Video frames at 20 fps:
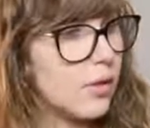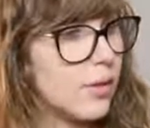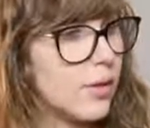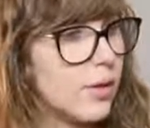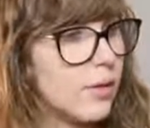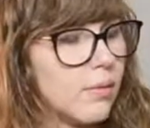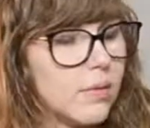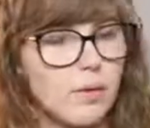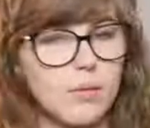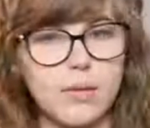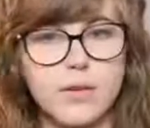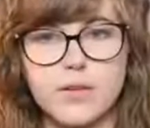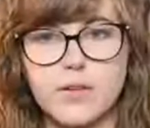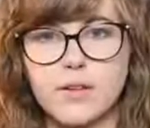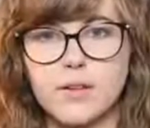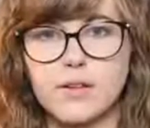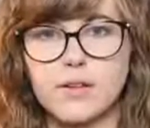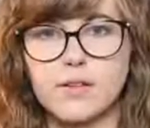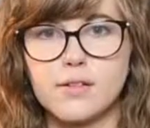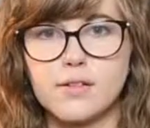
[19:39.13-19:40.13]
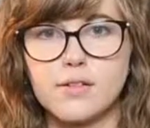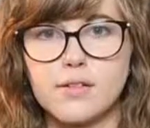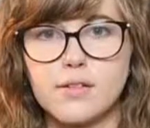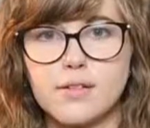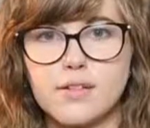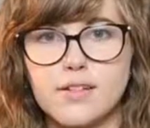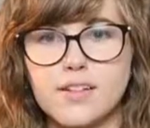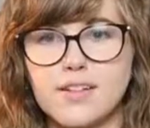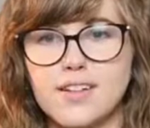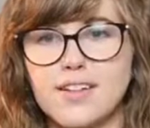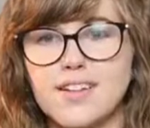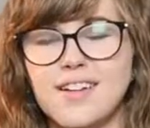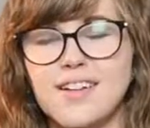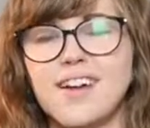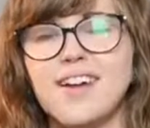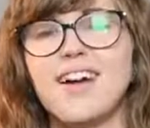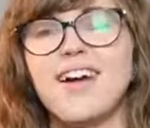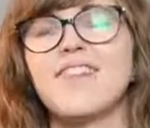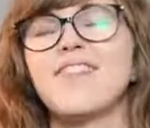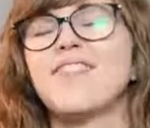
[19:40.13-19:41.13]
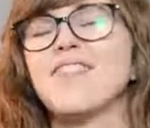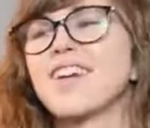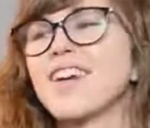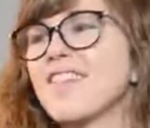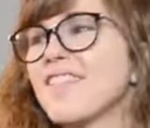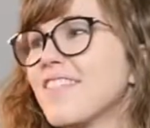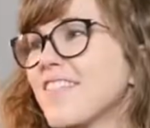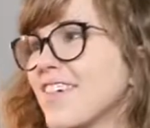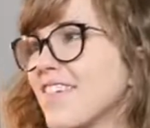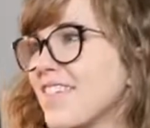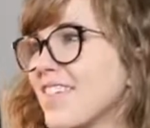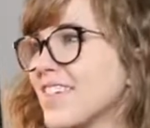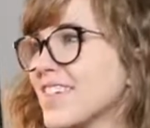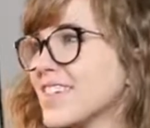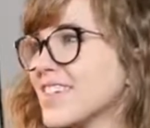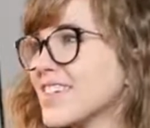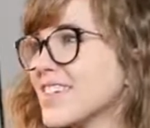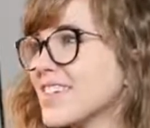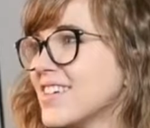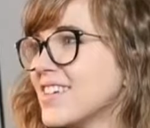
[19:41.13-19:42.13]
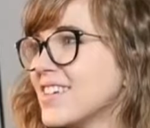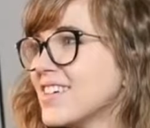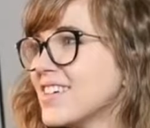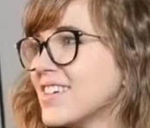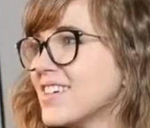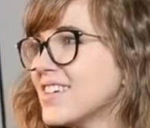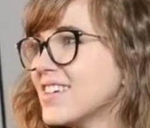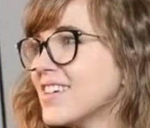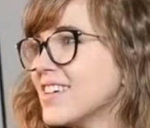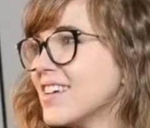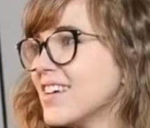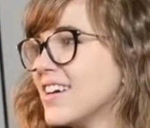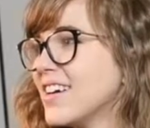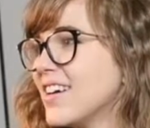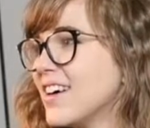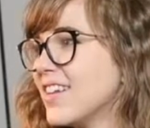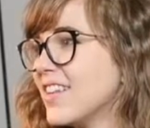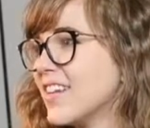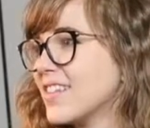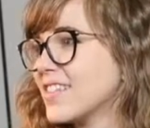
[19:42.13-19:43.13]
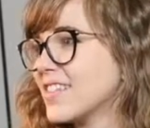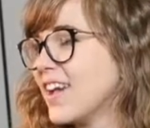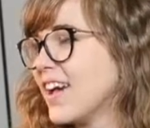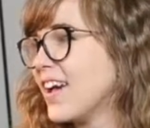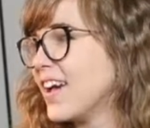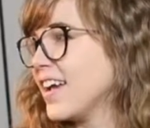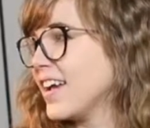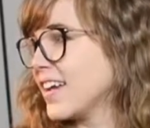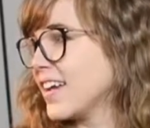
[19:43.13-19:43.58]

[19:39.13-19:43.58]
Where was I? I forget where I was. That's A.